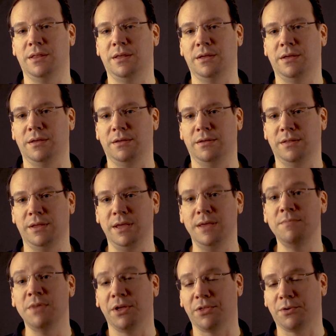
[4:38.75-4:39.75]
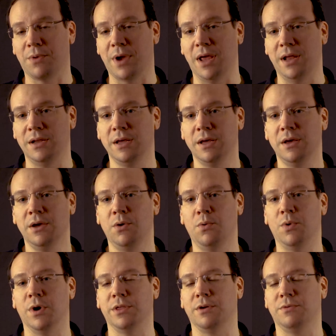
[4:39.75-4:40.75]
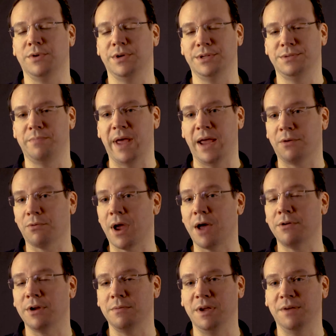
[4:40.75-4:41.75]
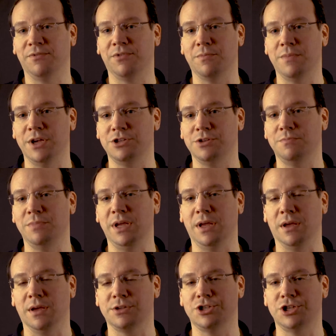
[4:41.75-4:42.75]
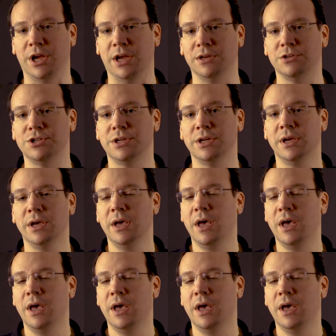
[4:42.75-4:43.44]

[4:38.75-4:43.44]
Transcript: the, the email thread where there was bank routing information being exchanged.